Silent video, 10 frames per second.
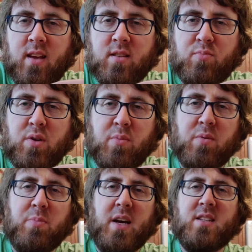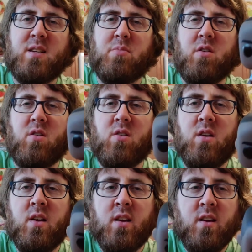as a proper basketball
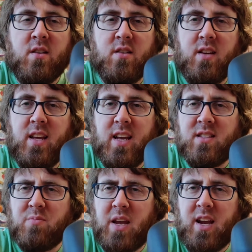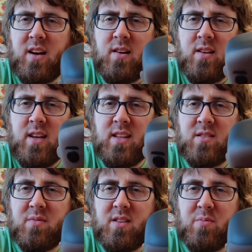should. He had some hair. He
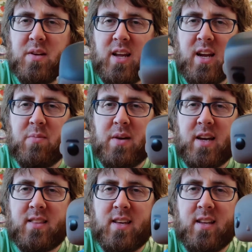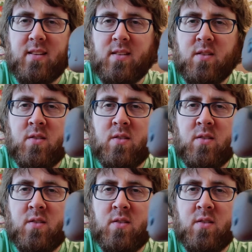had a little bit of hair back then.